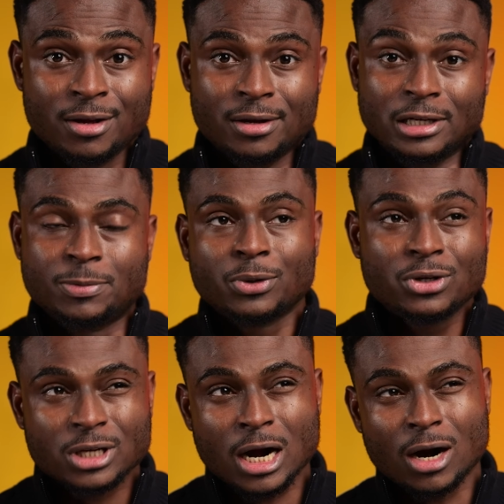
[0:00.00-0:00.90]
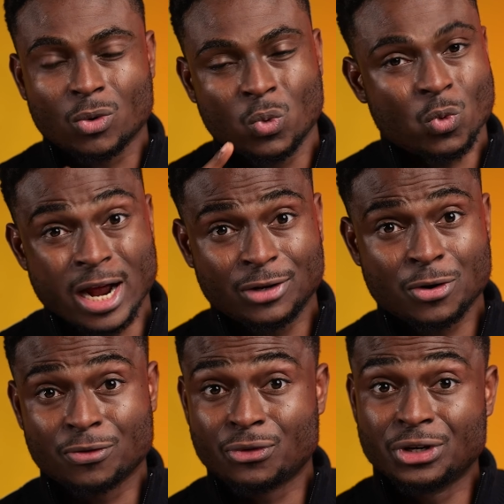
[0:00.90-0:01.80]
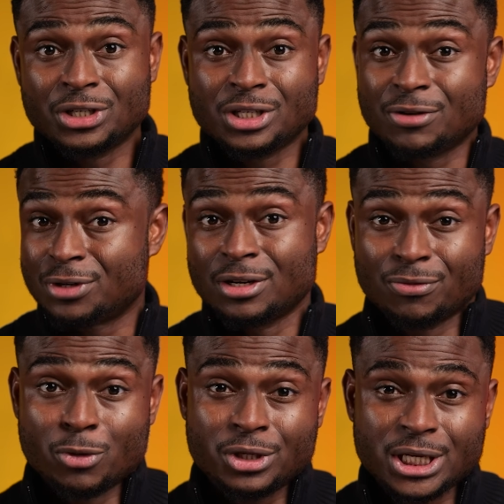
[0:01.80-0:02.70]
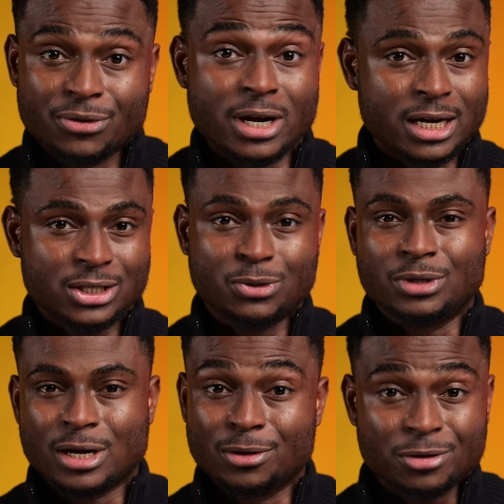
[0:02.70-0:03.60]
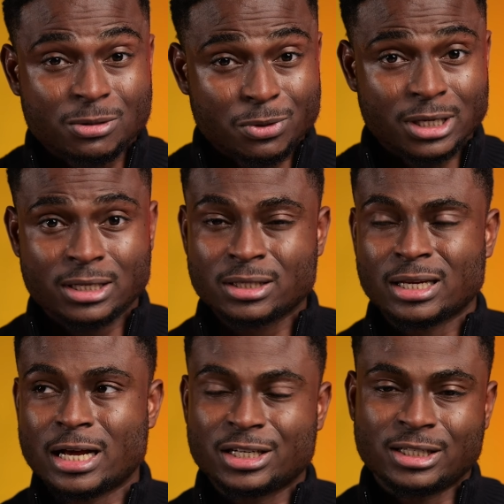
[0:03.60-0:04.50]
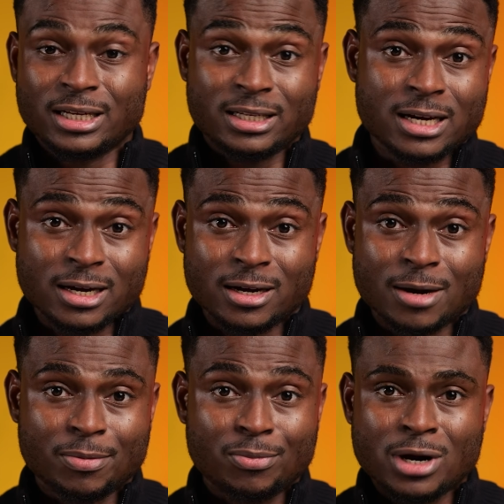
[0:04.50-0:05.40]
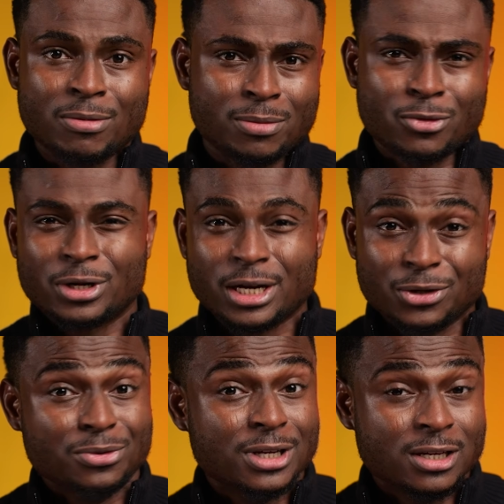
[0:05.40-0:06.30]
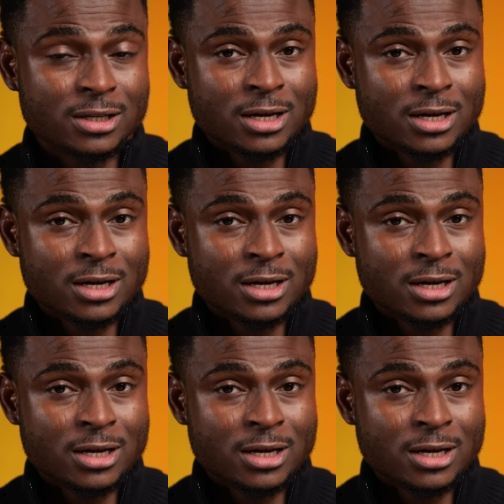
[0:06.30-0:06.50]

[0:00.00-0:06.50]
Its pros are wide coverage even in remote areas, good download speeds, large data cap, probably more than you need.